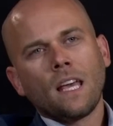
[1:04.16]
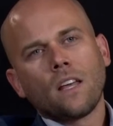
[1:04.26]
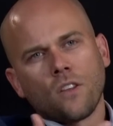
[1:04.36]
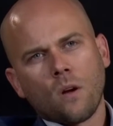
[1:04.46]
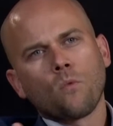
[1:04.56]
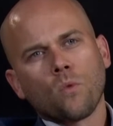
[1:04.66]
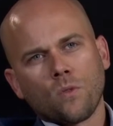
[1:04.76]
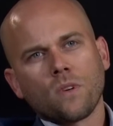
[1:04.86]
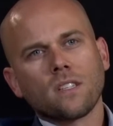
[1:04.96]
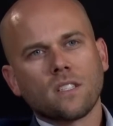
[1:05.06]
And the number
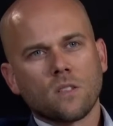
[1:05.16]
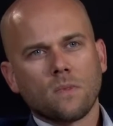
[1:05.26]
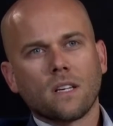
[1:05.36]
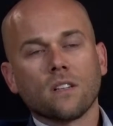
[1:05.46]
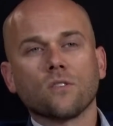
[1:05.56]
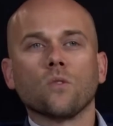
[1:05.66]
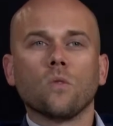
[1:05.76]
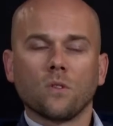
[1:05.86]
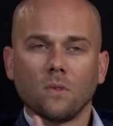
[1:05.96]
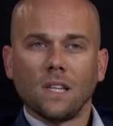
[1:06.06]
one reason is because they're
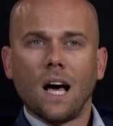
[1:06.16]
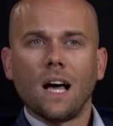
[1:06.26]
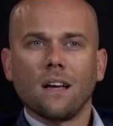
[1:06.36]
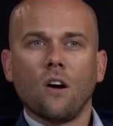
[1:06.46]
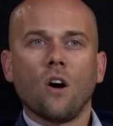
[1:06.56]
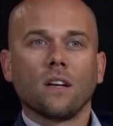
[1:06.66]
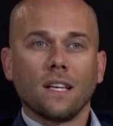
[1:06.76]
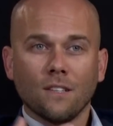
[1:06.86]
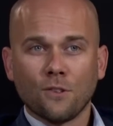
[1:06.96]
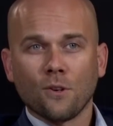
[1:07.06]
going to rely on
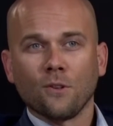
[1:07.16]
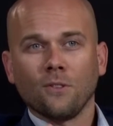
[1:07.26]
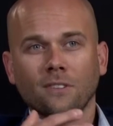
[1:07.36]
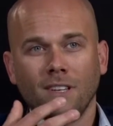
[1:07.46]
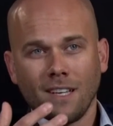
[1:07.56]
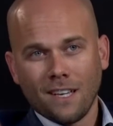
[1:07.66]
internal